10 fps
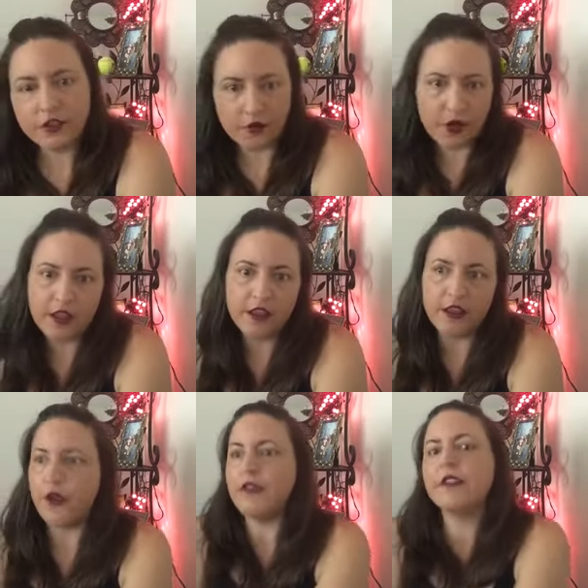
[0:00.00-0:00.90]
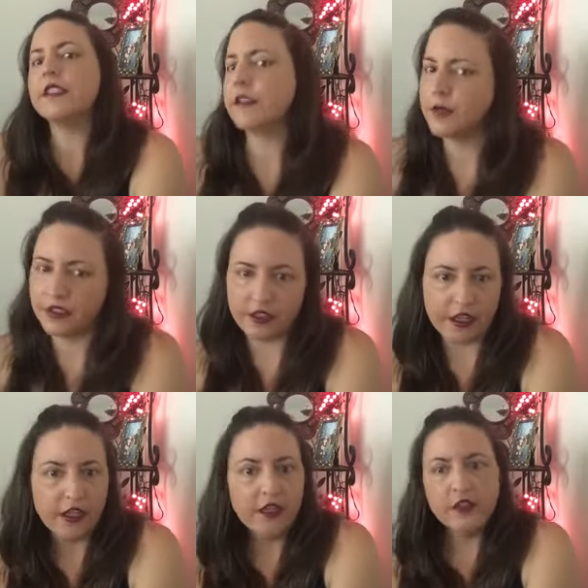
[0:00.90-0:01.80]
so what? You have a
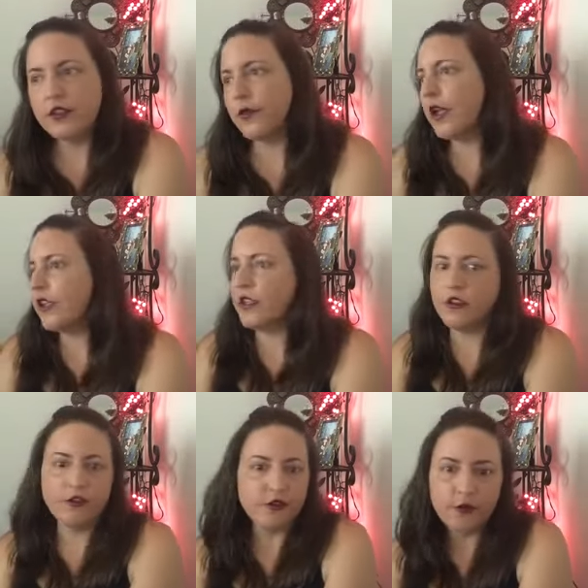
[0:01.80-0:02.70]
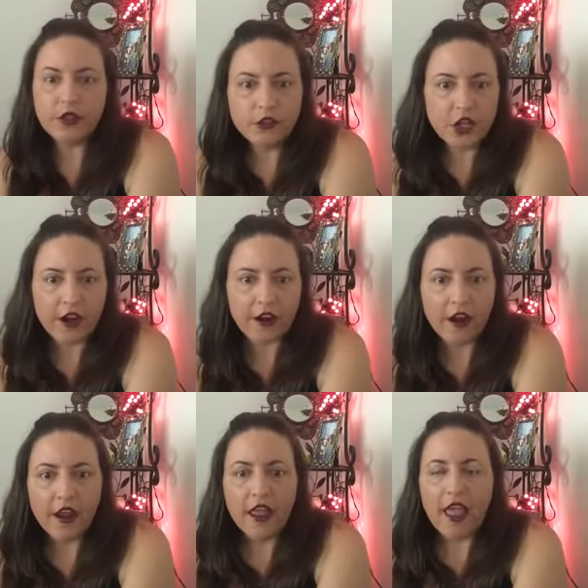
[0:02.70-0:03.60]
disability, so what? You use a wheelchair.
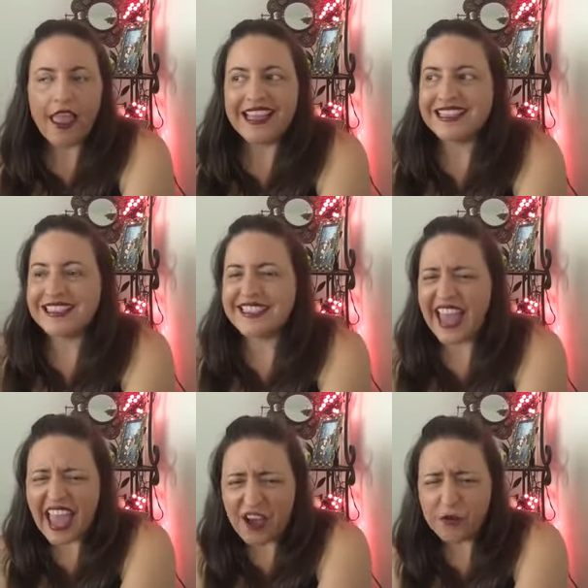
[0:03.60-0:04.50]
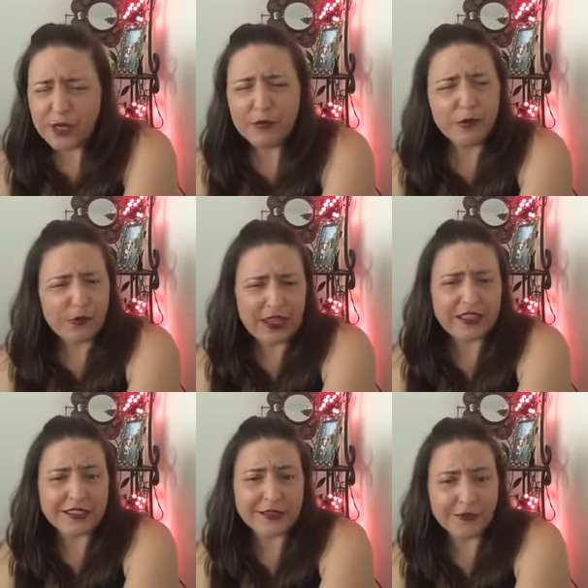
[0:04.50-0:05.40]
It's how people make
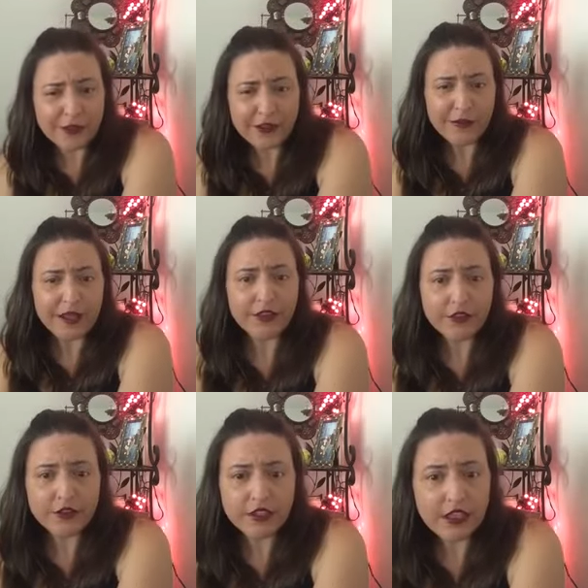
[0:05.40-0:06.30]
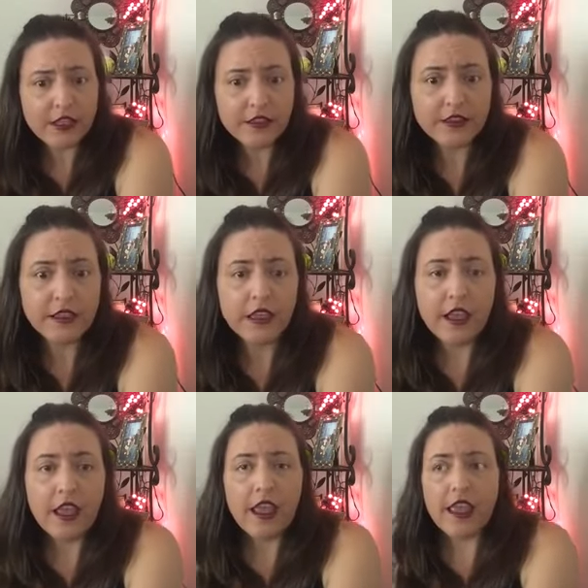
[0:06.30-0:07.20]
us feel about those things
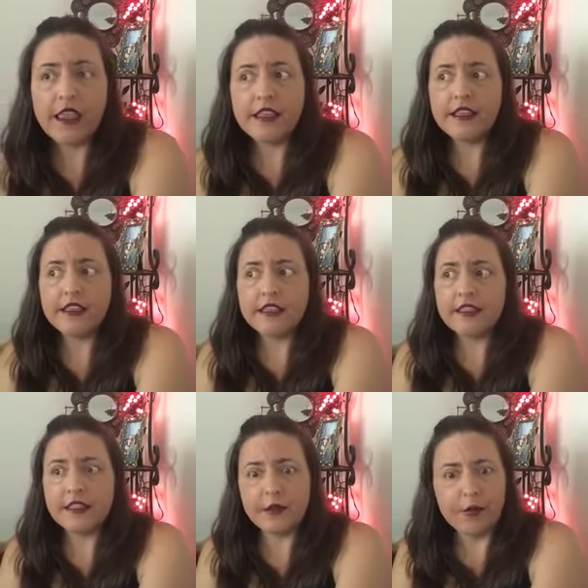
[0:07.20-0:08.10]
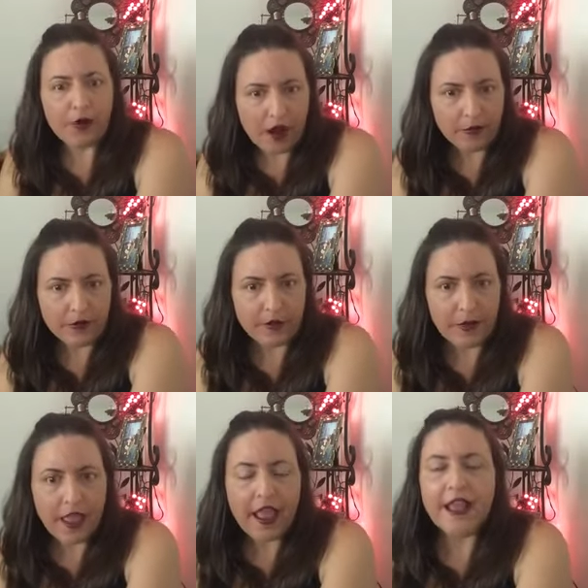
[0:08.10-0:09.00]
is the
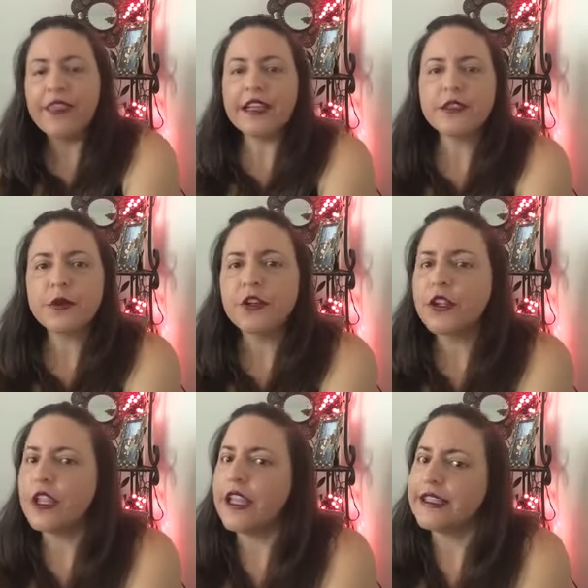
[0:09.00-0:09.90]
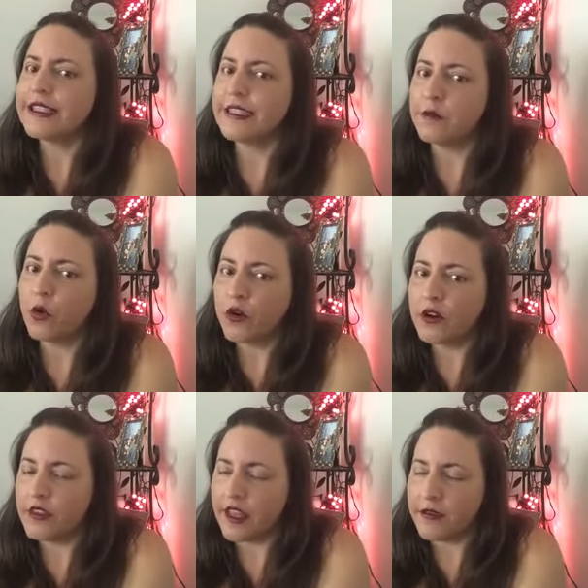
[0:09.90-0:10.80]
problem. And that's where it's
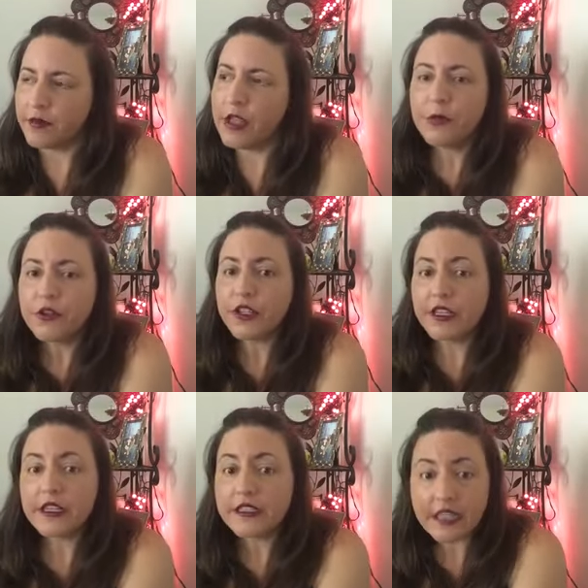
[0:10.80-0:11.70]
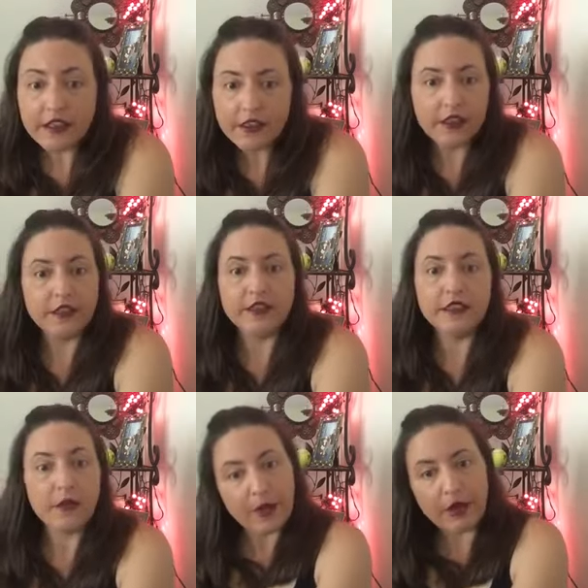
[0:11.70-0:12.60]
important that people are gonna say
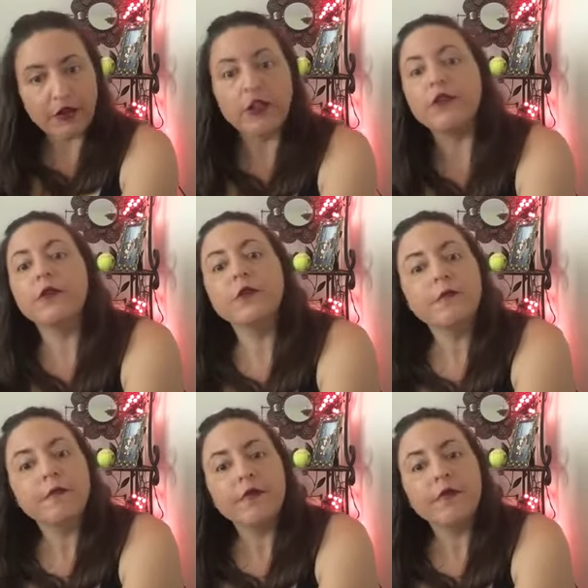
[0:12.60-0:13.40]
things about you,